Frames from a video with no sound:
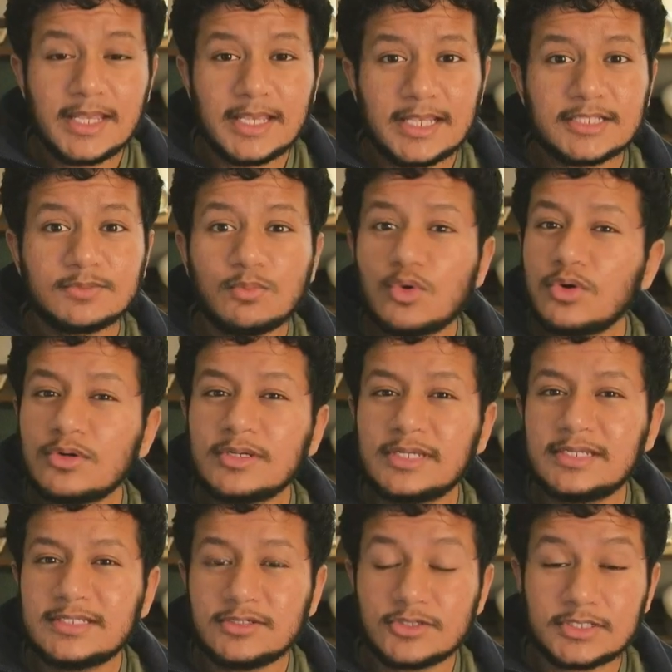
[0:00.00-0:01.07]
It's more
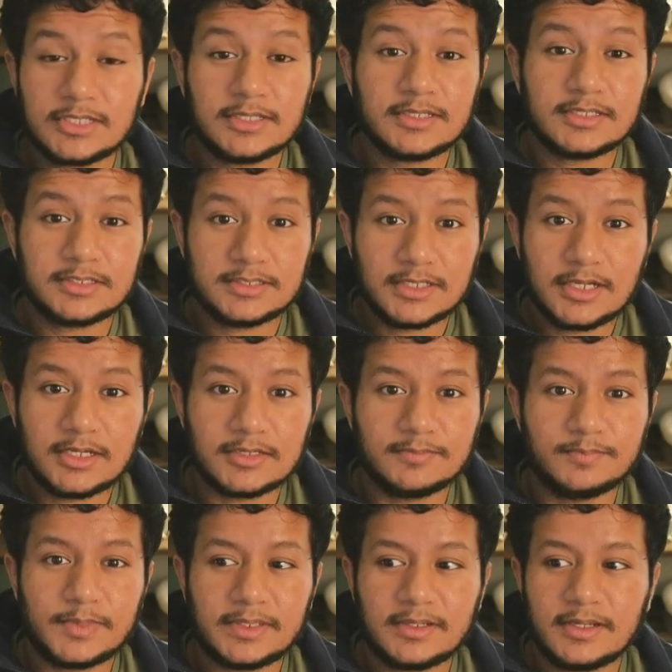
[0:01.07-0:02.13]
easier said than done
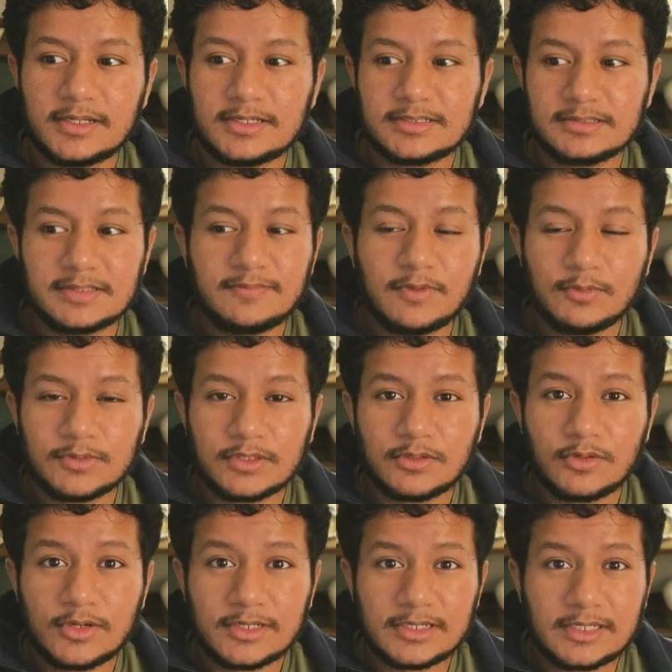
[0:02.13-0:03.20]
because living with a
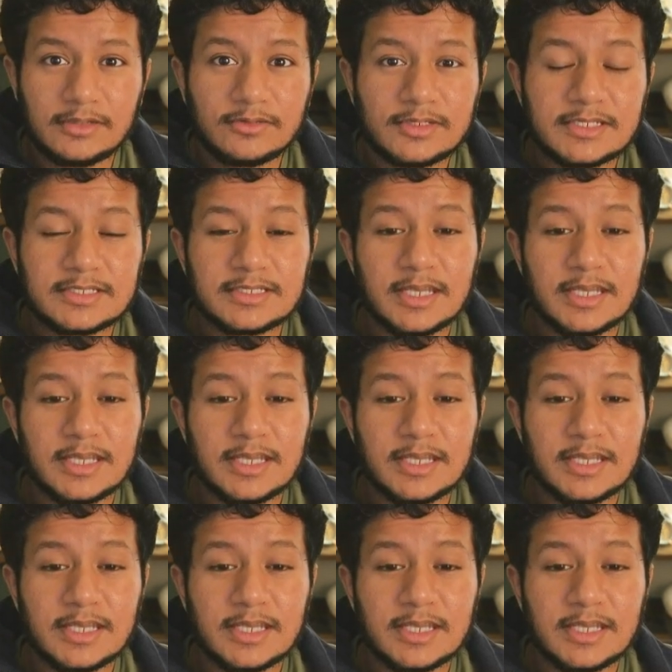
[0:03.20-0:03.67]
chronic illness,